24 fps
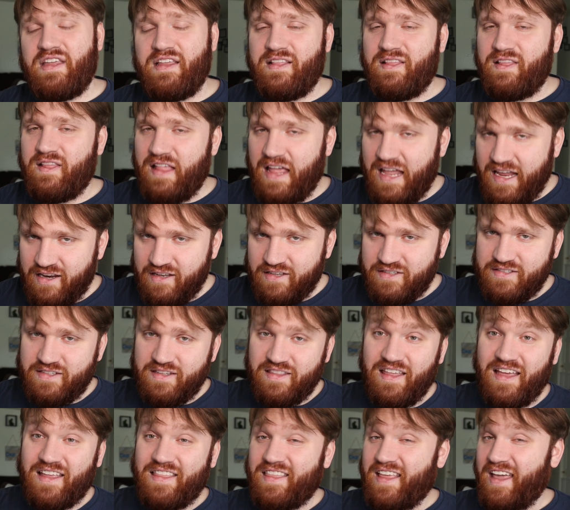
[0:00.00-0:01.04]
the latest
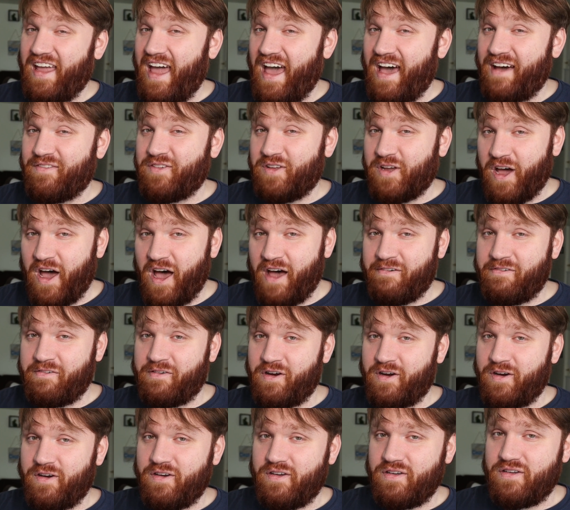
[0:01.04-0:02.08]
that they have to
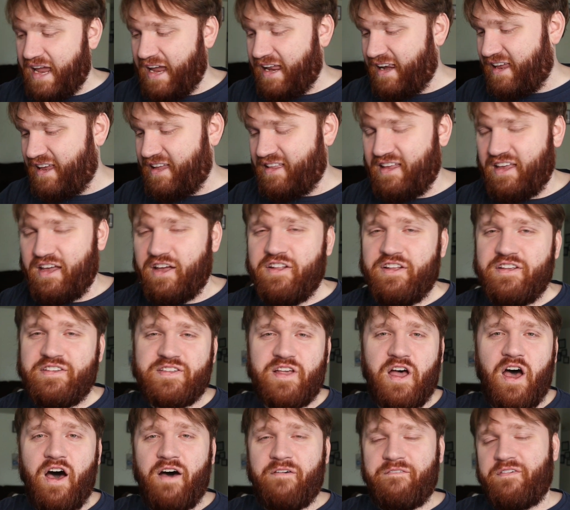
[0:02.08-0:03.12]
offer. KDE Neon is
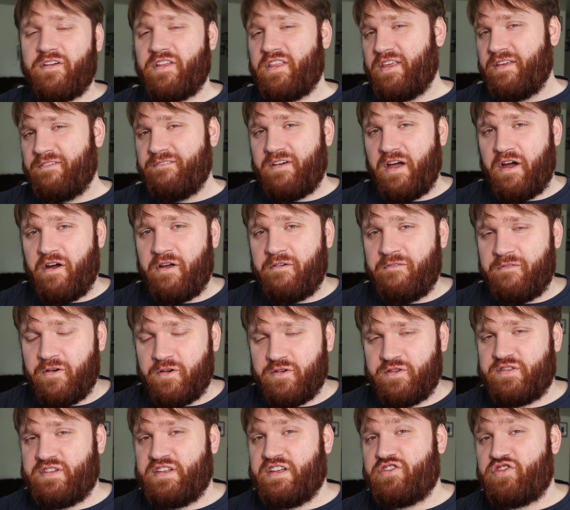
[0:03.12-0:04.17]
often the very
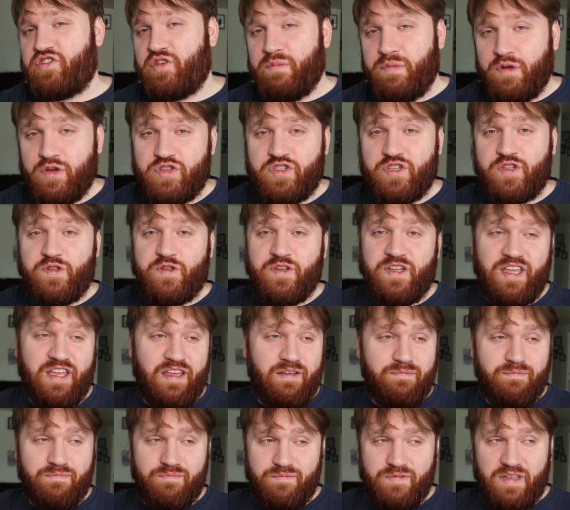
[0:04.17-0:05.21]
first distribution to
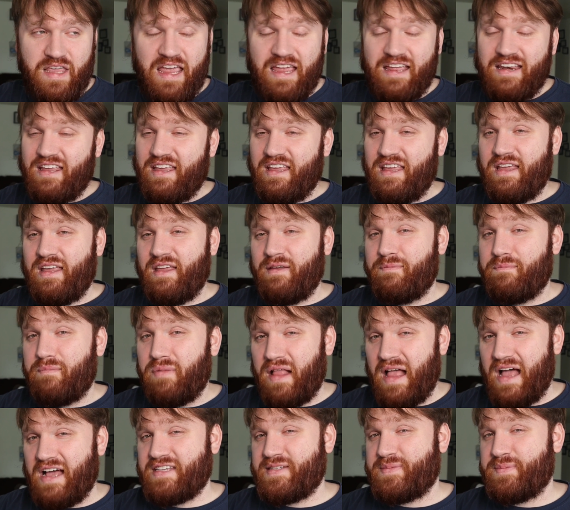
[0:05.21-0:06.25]
get KDE
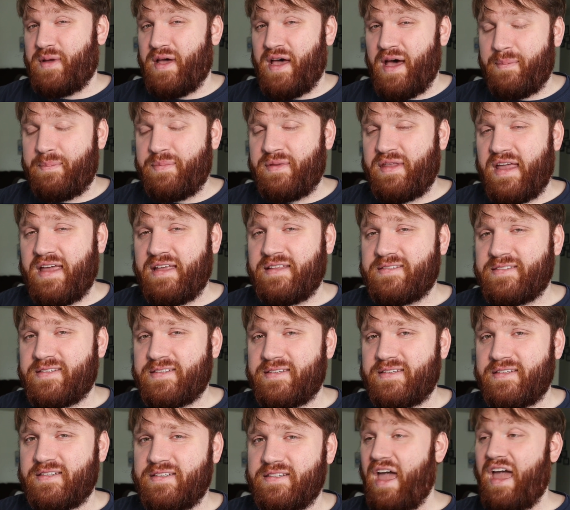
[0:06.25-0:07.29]
Plasma
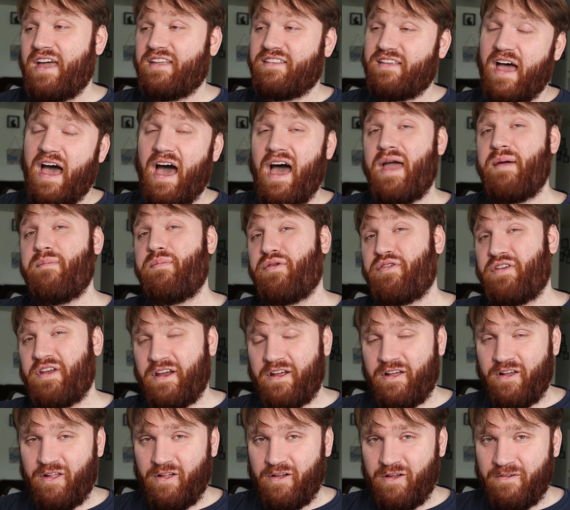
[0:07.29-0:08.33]
updates, and I'm
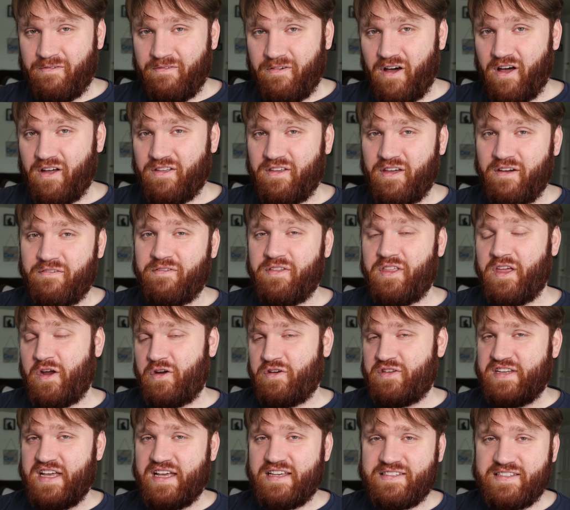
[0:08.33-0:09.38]
particularly fond of their
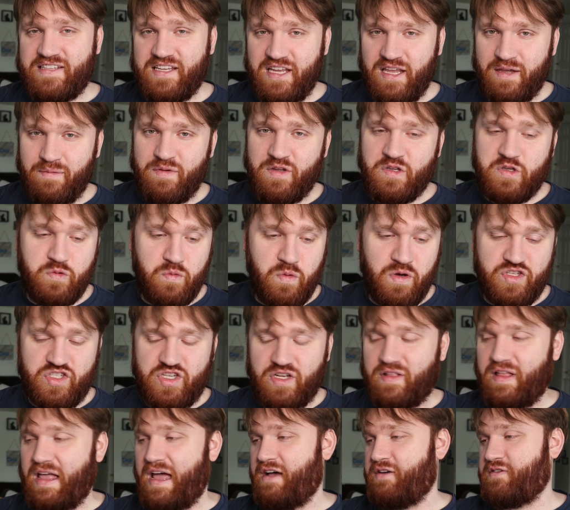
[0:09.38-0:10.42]
testing image, which
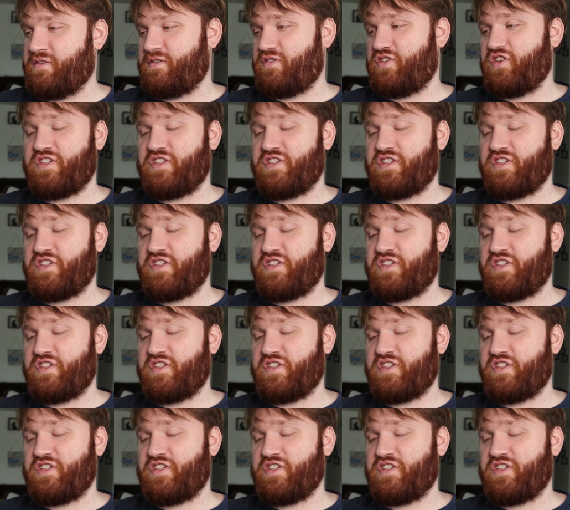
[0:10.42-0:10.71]
allows